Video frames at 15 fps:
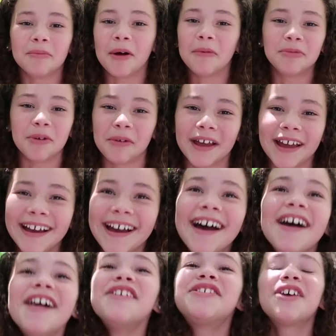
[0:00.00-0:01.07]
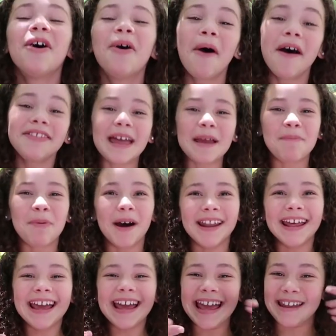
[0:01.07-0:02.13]
I'm joking. So they
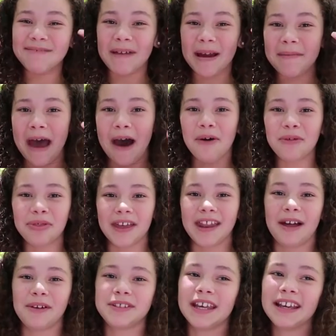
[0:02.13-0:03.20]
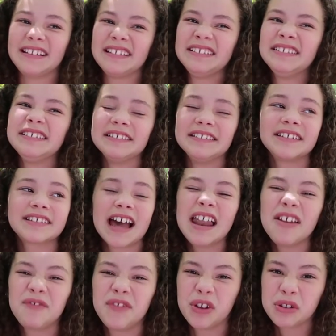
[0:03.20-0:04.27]
put it in my mouth and I was like, ooh, this
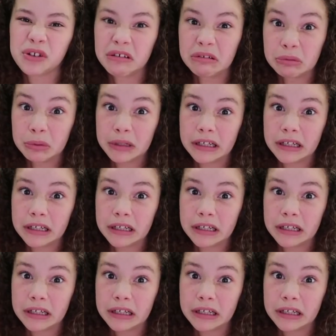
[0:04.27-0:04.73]
kind of feels a little